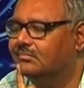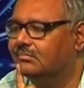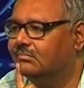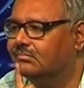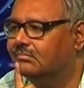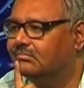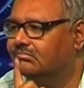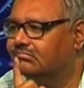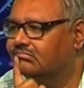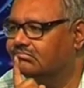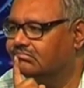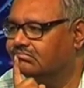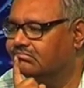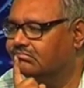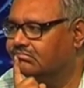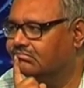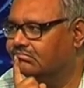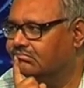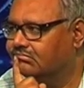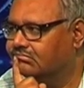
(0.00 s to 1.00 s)

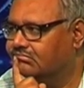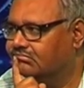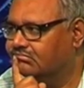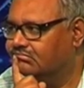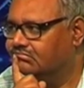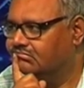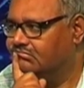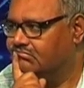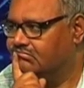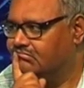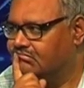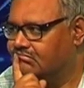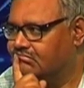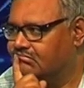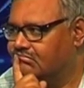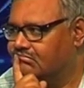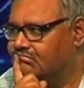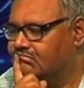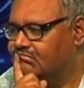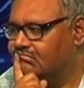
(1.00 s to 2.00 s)

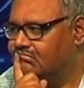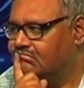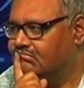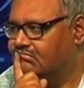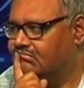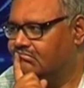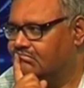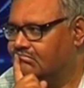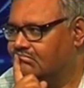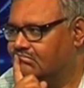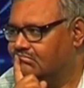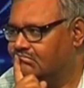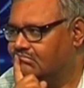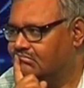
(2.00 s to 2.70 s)
Nothing is said.